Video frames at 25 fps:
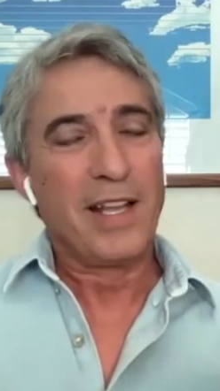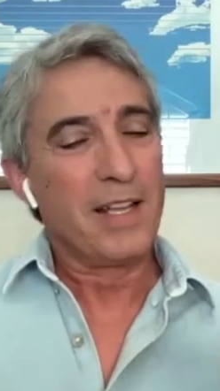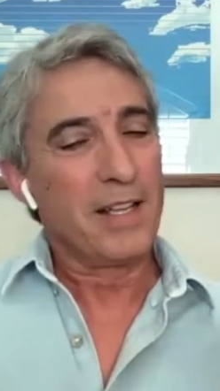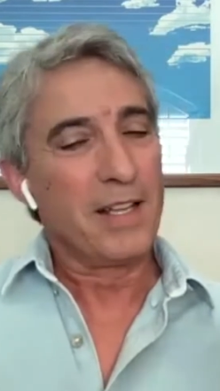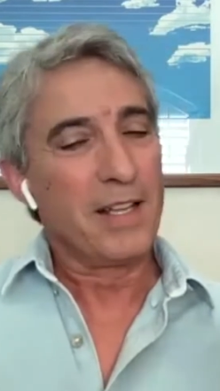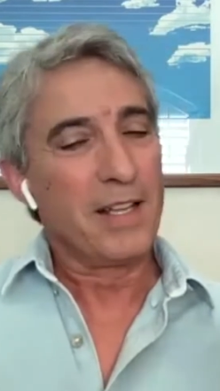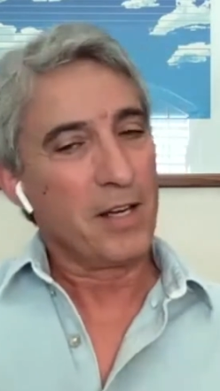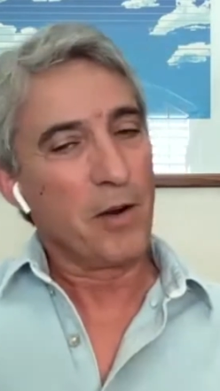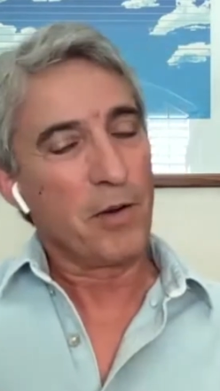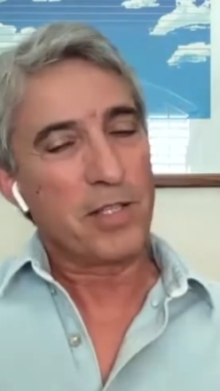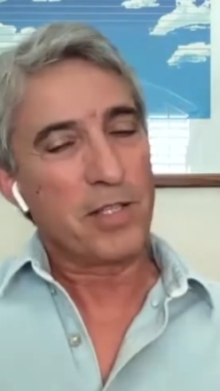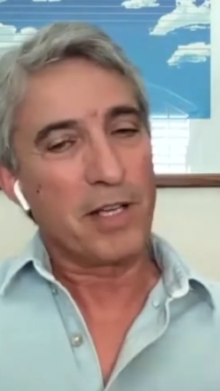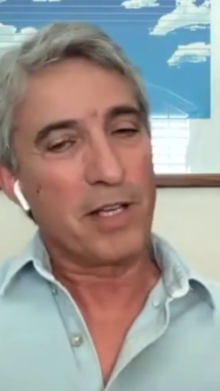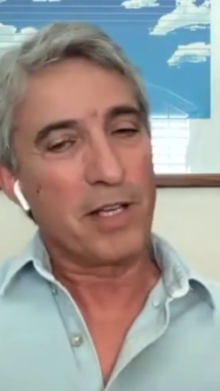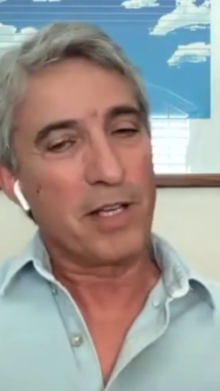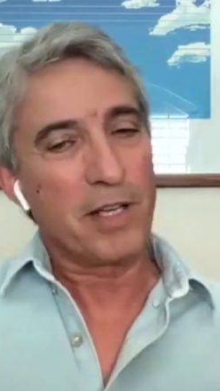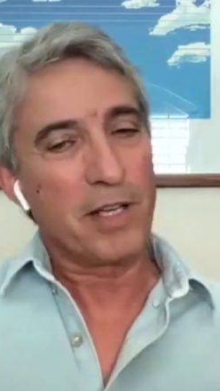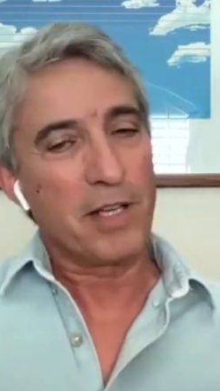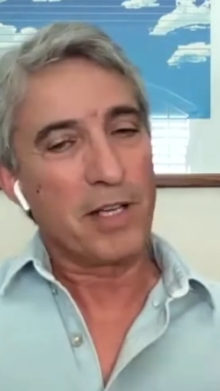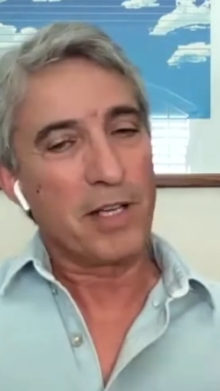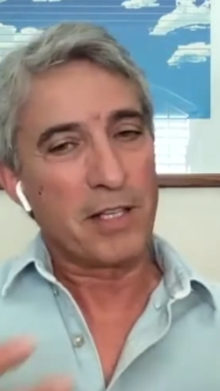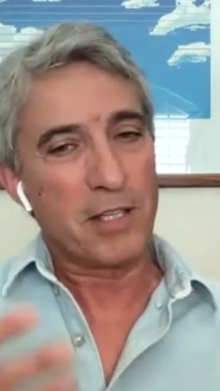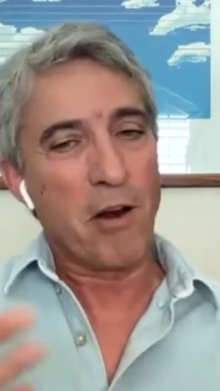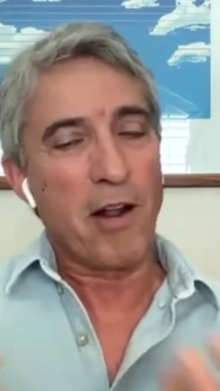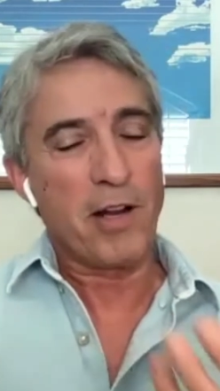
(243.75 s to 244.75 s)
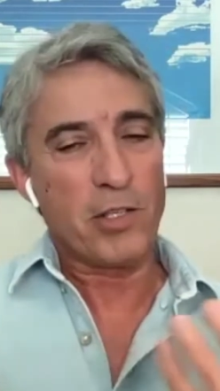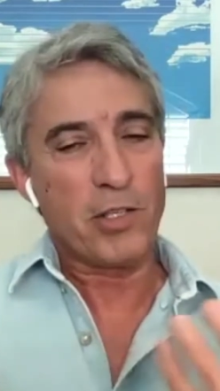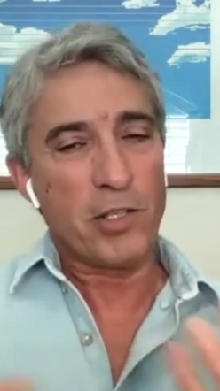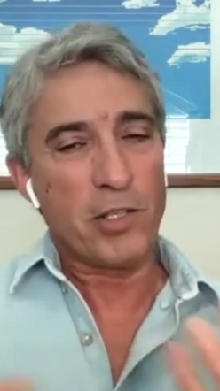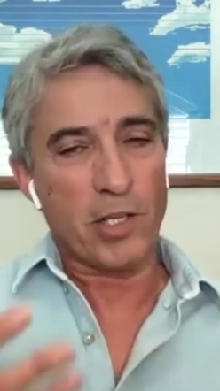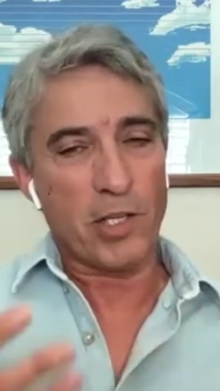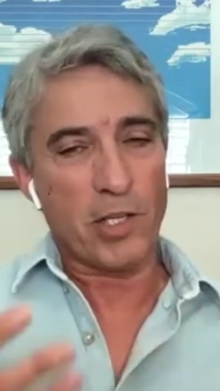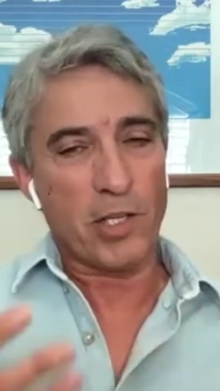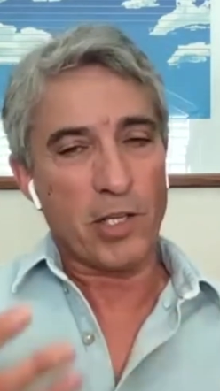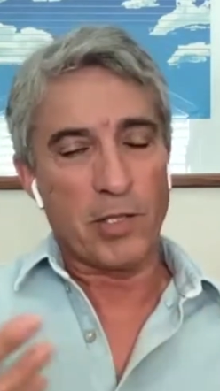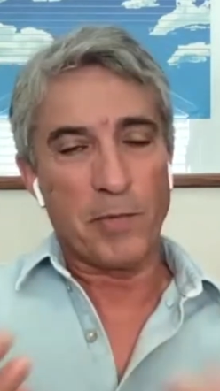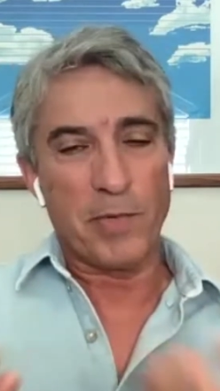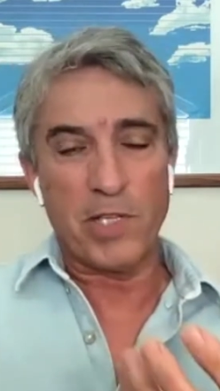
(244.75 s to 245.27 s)
it's an
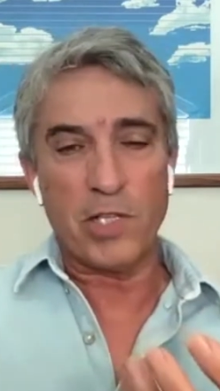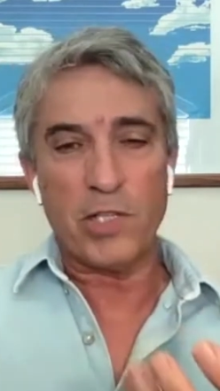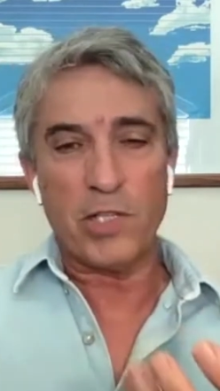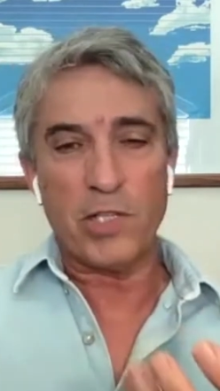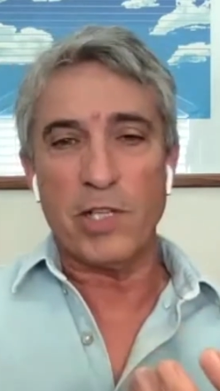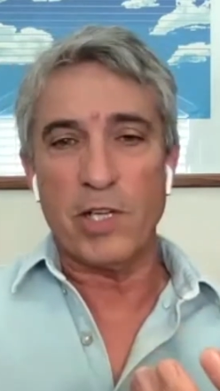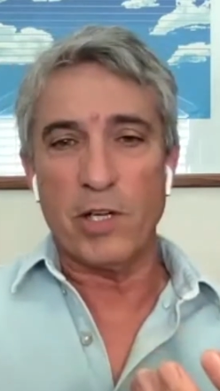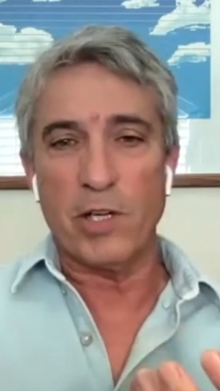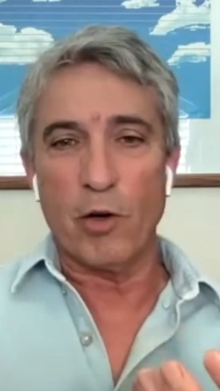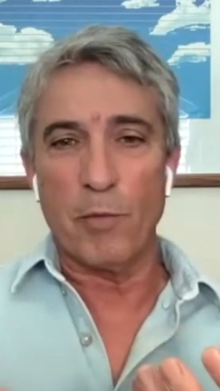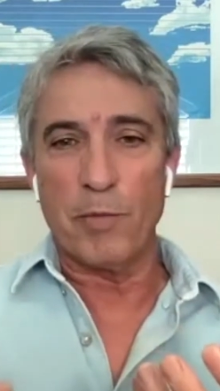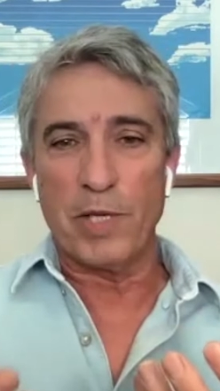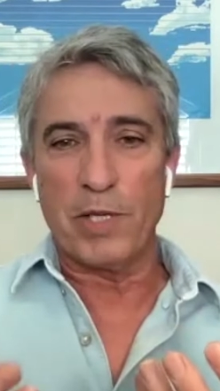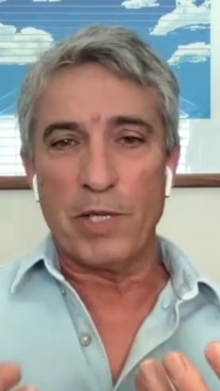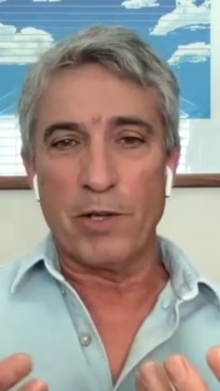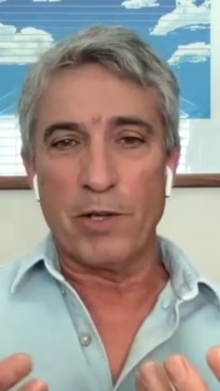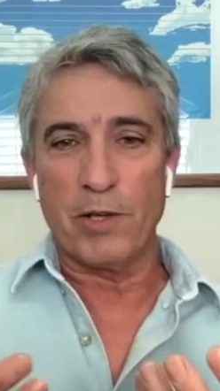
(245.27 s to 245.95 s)
odd juxtaposition here,